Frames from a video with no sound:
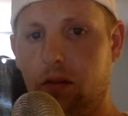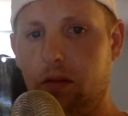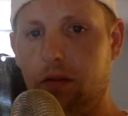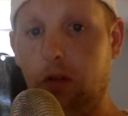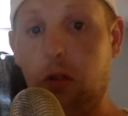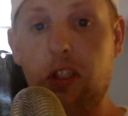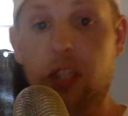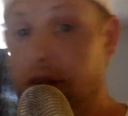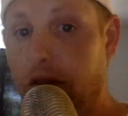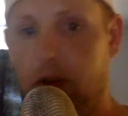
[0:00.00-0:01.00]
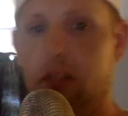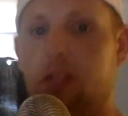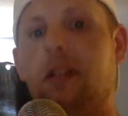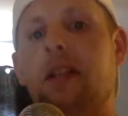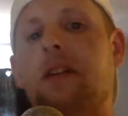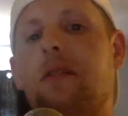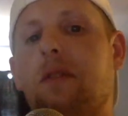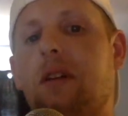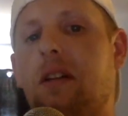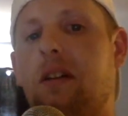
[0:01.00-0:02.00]
first slave owner.
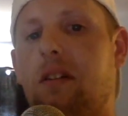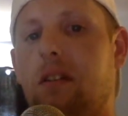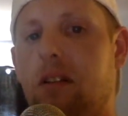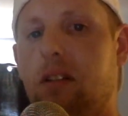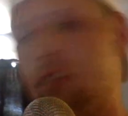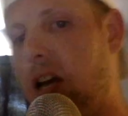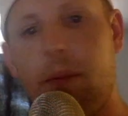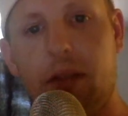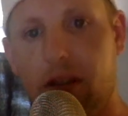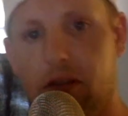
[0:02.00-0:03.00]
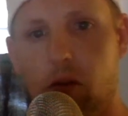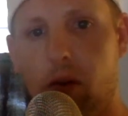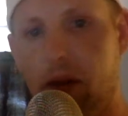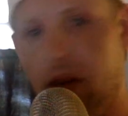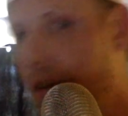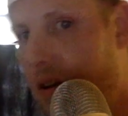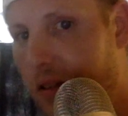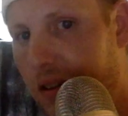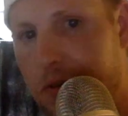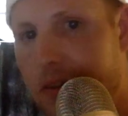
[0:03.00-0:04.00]
It's got to be the evil white man. No,
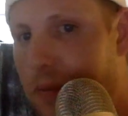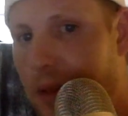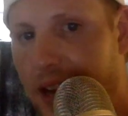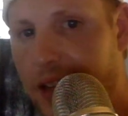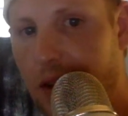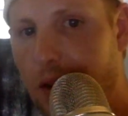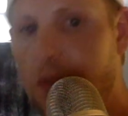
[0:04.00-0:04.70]
it was a black dude.